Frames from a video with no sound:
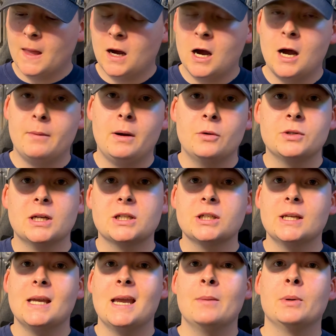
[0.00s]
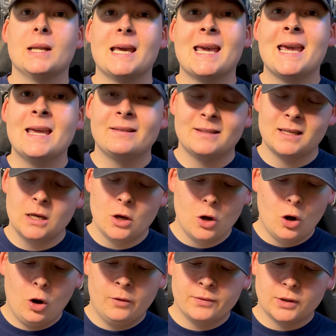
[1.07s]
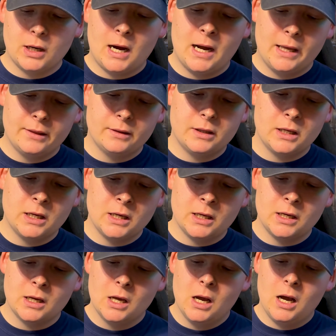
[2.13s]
Um, I was actually able to hit over on the